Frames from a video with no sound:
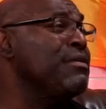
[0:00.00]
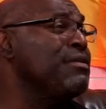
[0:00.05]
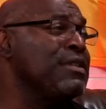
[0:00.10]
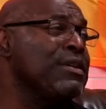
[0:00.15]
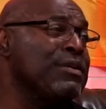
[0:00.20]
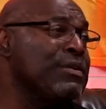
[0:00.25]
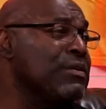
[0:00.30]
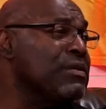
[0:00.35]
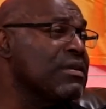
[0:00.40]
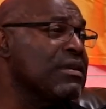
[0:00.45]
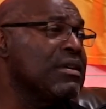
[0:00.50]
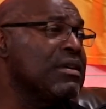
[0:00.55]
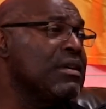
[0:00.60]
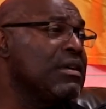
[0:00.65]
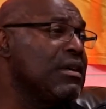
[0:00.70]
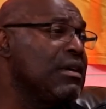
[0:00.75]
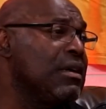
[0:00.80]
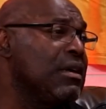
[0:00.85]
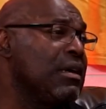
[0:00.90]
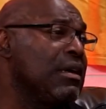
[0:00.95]
views.
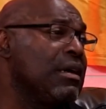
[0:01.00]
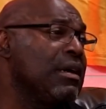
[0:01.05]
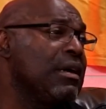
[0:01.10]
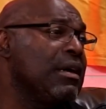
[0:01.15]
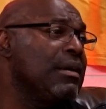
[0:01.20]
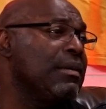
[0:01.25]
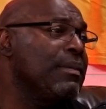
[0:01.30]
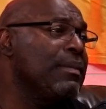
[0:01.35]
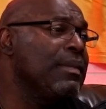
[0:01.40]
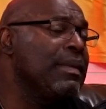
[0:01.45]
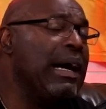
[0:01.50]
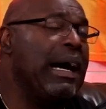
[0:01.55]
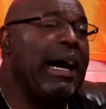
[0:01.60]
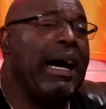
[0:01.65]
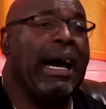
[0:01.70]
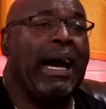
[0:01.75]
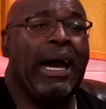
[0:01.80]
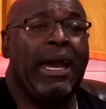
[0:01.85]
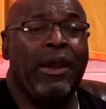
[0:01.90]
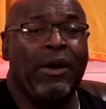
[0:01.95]

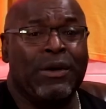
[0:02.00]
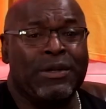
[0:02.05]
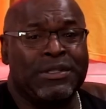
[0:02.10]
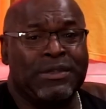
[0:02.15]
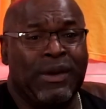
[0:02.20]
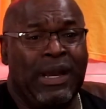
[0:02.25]
I also